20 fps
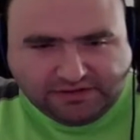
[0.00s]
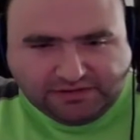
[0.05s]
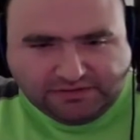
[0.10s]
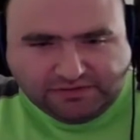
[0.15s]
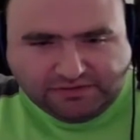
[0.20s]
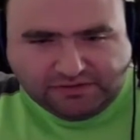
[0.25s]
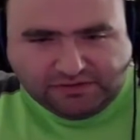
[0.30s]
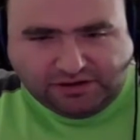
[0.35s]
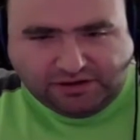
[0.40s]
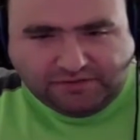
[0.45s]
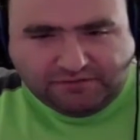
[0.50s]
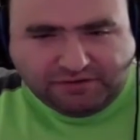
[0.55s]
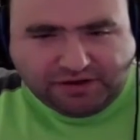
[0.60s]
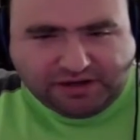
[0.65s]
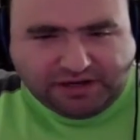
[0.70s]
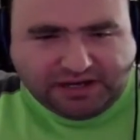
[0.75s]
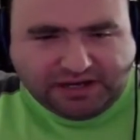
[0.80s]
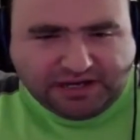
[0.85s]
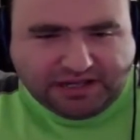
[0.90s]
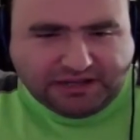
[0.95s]
Let's rejoin
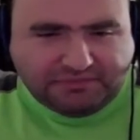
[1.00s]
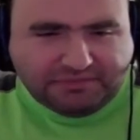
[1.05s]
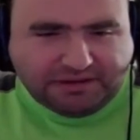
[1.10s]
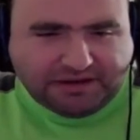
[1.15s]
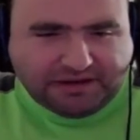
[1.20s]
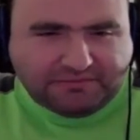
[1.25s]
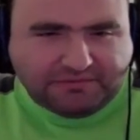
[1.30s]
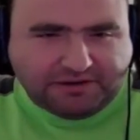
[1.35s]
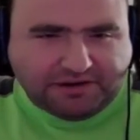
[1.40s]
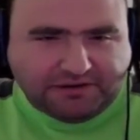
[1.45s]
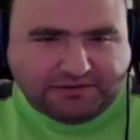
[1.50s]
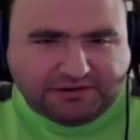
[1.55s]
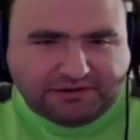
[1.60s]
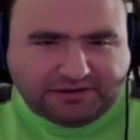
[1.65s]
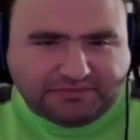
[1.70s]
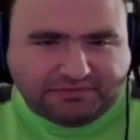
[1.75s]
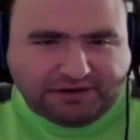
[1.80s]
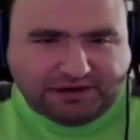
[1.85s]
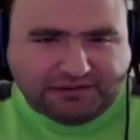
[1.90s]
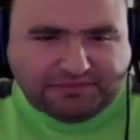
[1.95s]
Frankie and the Black Rhino at
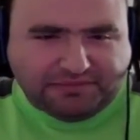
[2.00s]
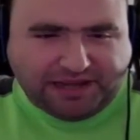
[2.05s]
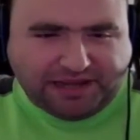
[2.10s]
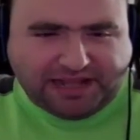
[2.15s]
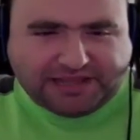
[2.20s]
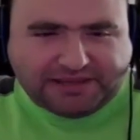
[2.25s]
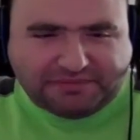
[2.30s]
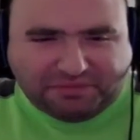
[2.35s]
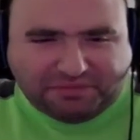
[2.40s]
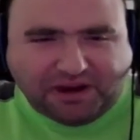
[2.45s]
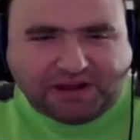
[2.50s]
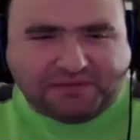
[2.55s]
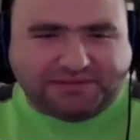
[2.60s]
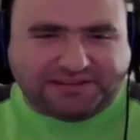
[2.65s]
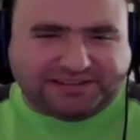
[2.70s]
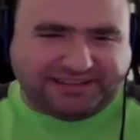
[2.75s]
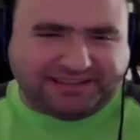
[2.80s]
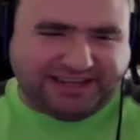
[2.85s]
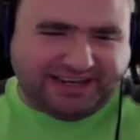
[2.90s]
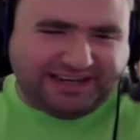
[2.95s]
the
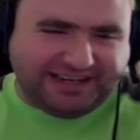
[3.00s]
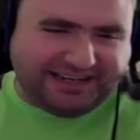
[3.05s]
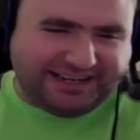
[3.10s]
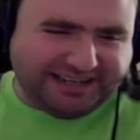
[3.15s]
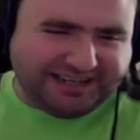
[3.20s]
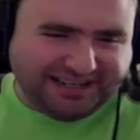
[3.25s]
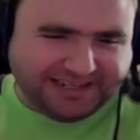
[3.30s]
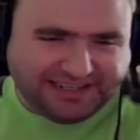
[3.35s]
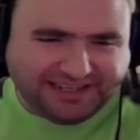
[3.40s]
Promised Land.